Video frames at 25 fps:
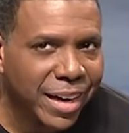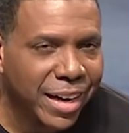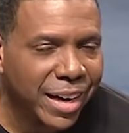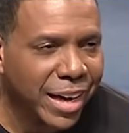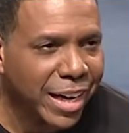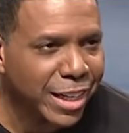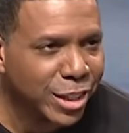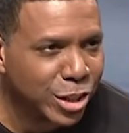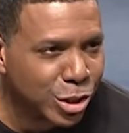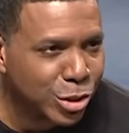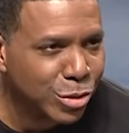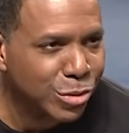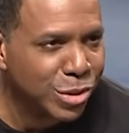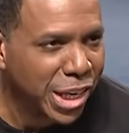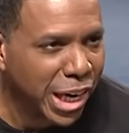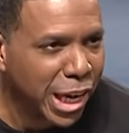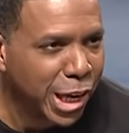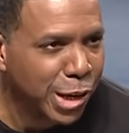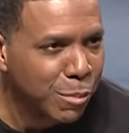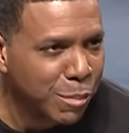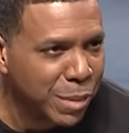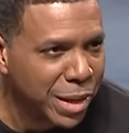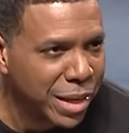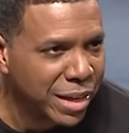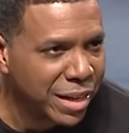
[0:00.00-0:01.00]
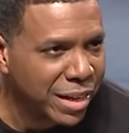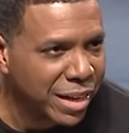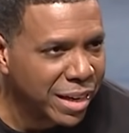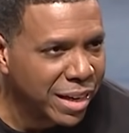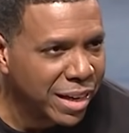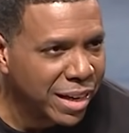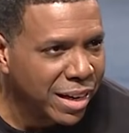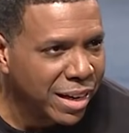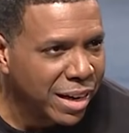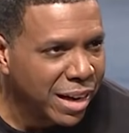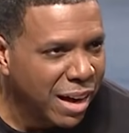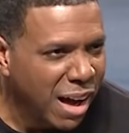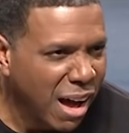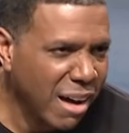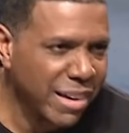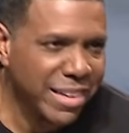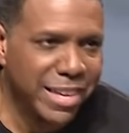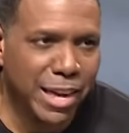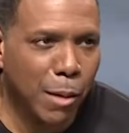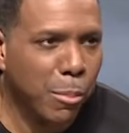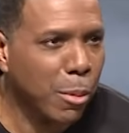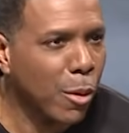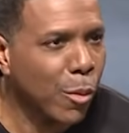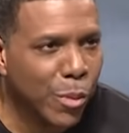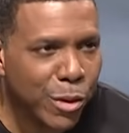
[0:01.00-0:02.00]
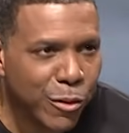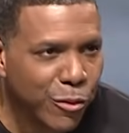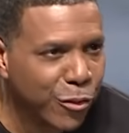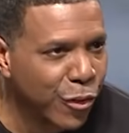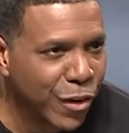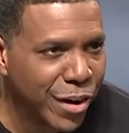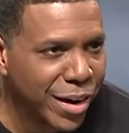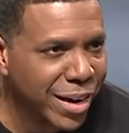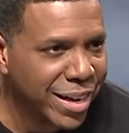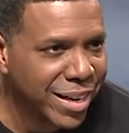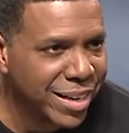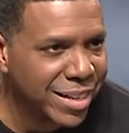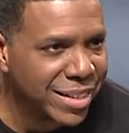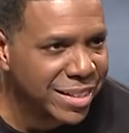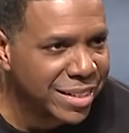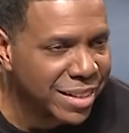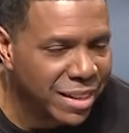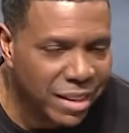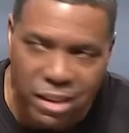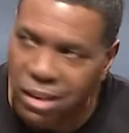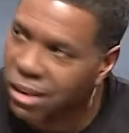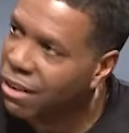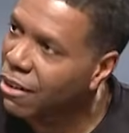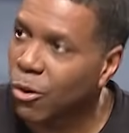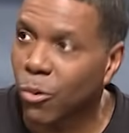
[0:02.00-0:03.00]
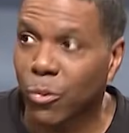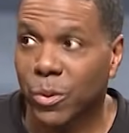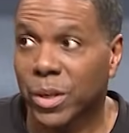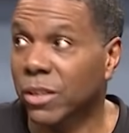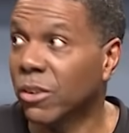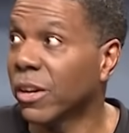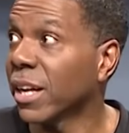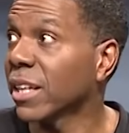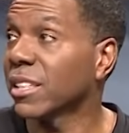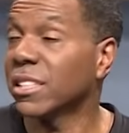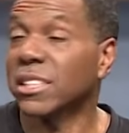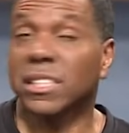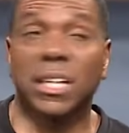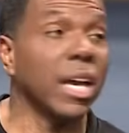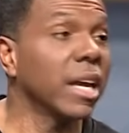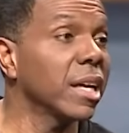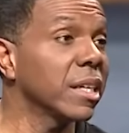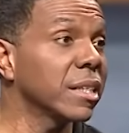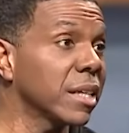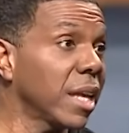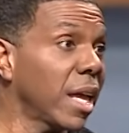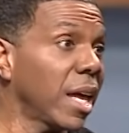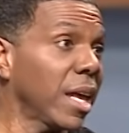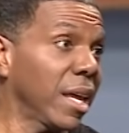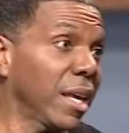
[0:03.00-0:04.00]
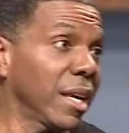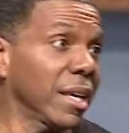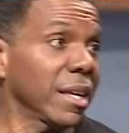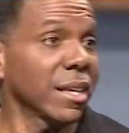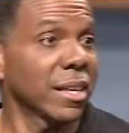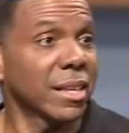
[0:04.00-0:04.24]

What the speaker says: Ain't you dating me? Oh, yeah, but we friends. Oh, we gonna have to change that.